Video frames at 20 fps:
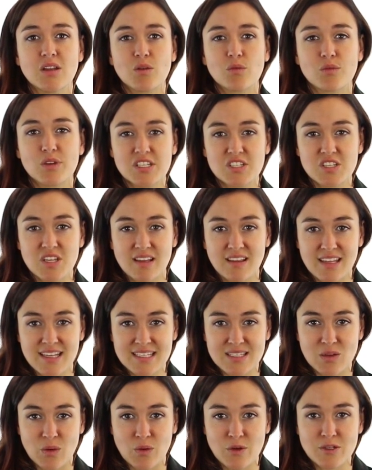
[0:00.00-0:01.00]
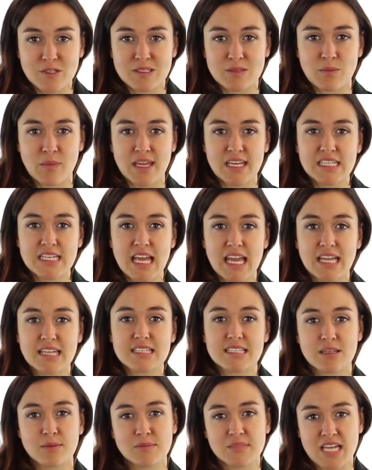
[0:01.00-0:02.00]
Reaching these goals may take
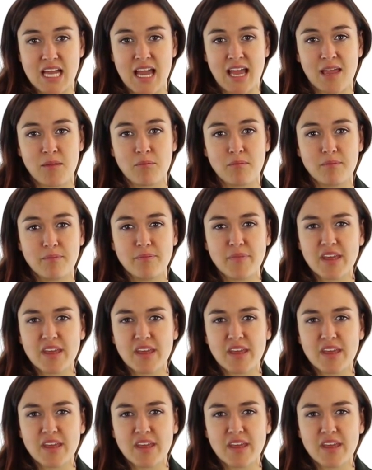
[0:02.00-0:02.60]
some time,